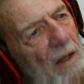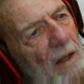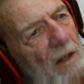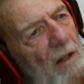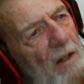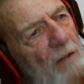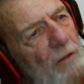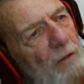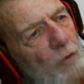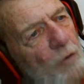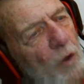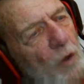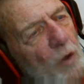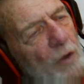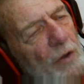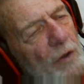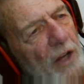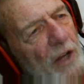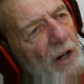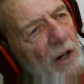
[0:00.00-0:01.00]
for
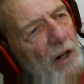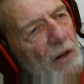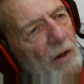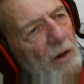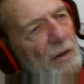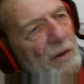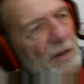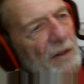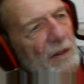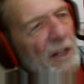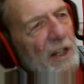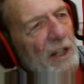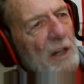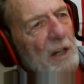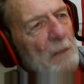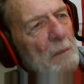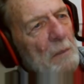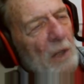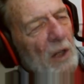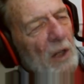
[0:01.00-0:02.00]
their
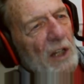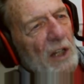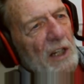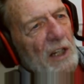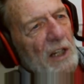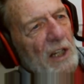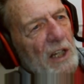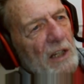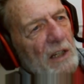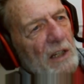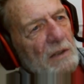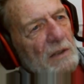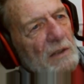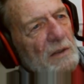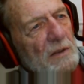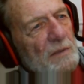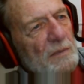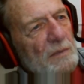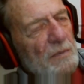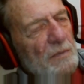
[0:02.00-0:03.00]
inability
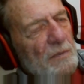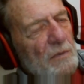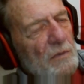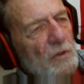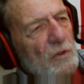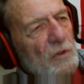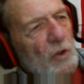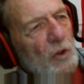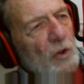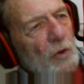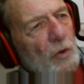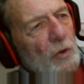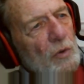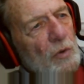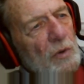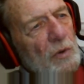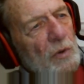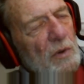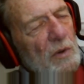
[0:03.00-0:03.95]
to